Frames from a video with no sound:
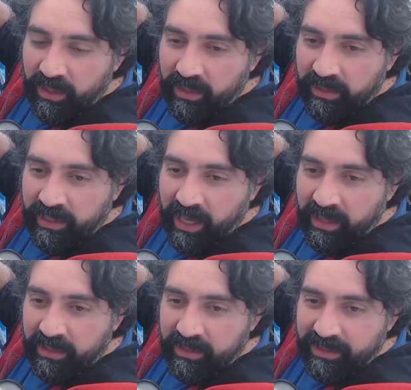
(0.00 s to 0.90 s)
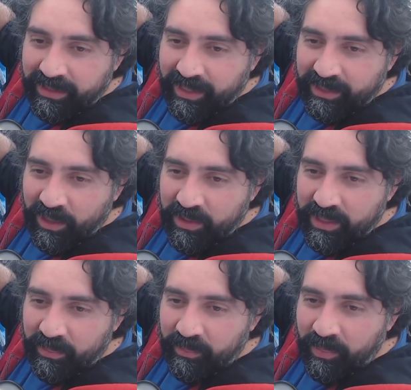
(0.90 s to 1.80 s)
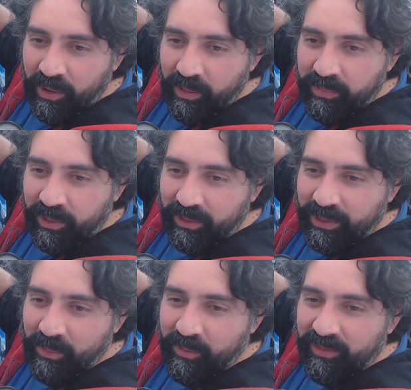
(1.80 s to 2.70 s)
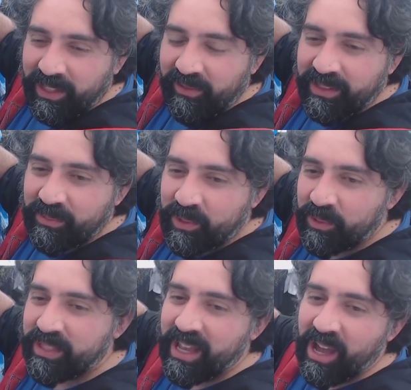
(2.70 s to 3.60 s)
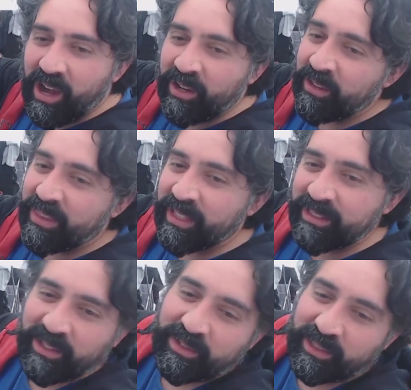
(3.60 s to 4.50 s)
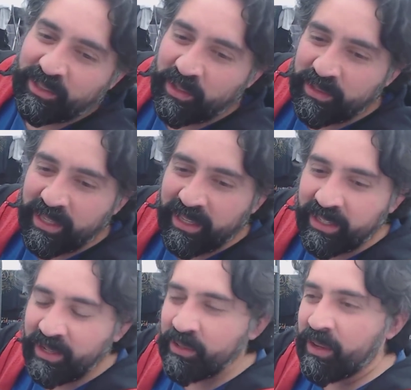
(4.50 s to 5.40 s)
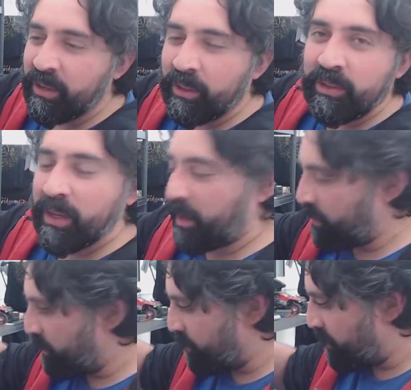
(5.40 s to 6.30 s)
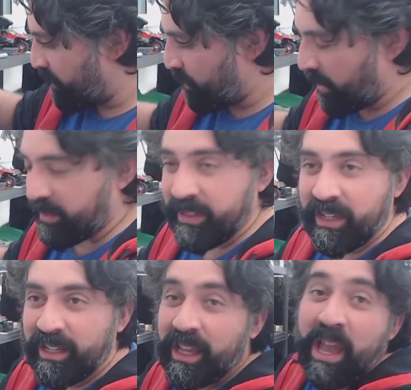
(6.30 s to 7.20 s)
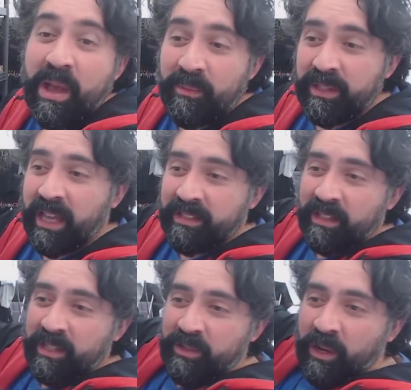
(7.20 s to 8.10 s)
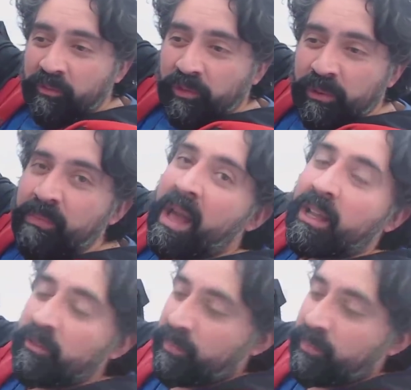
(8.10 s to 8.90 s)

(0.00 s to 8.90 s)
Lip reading: Yeah, Sosozi, pop your top off and give us some taunts. I don't think so, Sosozi. It would be quite sickening. But yeah, so literally a full bag of